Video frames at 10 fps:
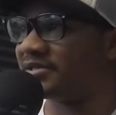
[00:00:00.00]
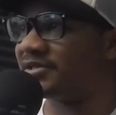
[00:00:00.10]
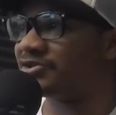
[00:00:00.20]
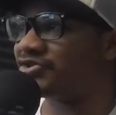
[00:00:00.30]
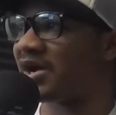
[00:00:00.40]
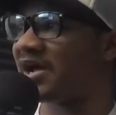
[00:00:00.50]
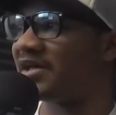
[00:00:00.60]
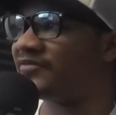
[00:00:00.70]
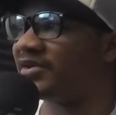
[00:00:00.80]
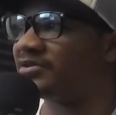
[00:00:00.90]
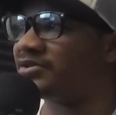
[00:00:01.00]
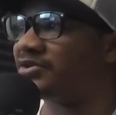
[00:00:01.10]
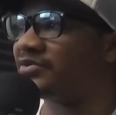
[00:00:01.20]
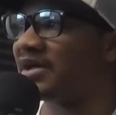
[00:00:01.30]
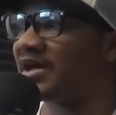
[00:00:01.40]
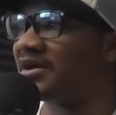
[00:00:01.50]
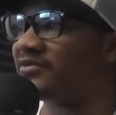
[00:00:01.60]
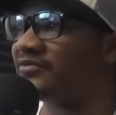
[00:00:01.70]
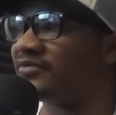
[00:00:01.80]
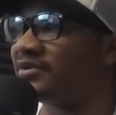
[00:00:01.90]
drive and don't have
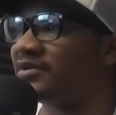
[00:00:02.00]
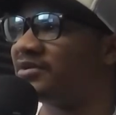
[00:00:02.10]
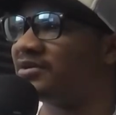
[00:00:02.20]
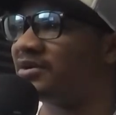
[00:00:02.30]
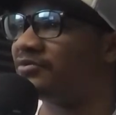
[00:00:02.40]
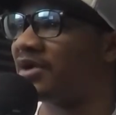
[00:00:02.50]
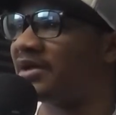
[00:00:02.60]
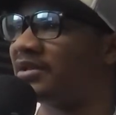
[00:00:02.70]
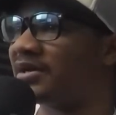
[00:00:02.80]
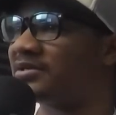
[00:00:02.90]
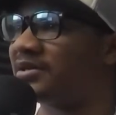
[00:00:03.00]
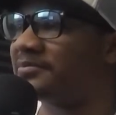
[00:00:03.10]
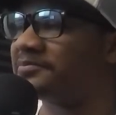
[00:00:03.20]
a ride lined up.